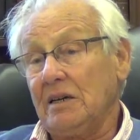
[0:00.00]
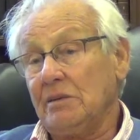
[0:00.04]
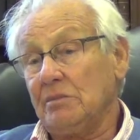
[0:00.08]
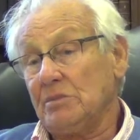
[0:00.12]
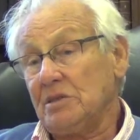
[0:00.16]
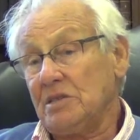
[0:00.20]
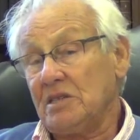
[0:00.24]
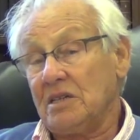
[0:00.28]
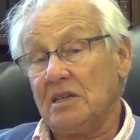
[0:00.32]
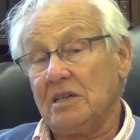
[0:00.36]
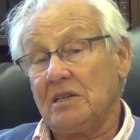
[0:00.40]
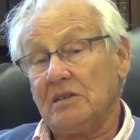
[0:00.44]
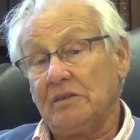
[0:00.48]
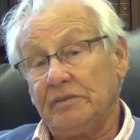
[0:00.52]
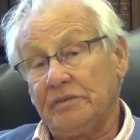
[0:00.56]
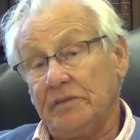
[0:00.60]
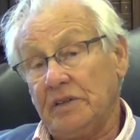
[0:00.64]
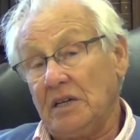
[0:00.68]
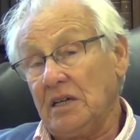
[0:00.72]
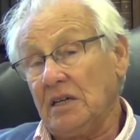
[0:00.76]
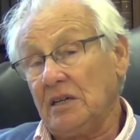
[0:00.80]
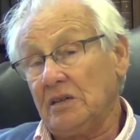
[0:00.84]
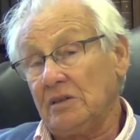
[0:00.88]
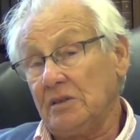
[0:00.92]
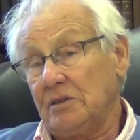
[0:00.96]
himself
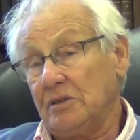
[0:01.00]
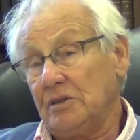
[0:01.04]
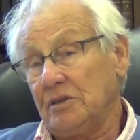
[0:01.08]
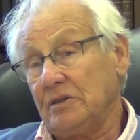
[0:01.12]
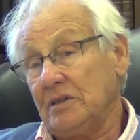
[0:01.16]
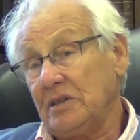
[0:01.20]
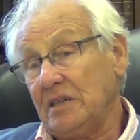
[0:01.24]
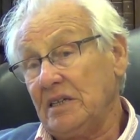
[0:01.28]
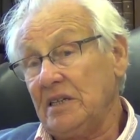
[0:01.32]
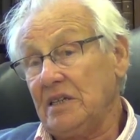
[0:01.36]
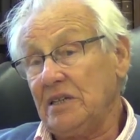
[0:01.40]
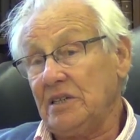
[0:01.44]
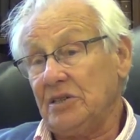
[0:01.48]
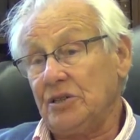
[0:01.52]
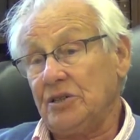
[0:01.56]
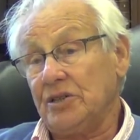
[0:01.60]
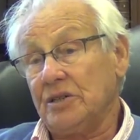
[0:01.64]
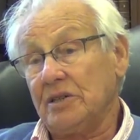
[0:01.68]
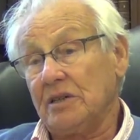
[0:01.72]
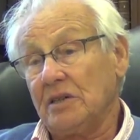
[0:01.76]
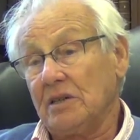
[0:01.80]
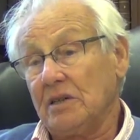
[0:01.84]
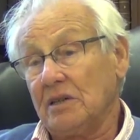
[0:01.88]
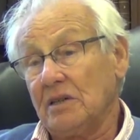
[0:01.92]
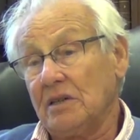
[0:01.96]
down to
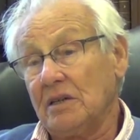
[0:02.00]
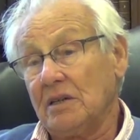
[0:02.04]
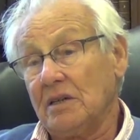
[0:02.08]
teaching.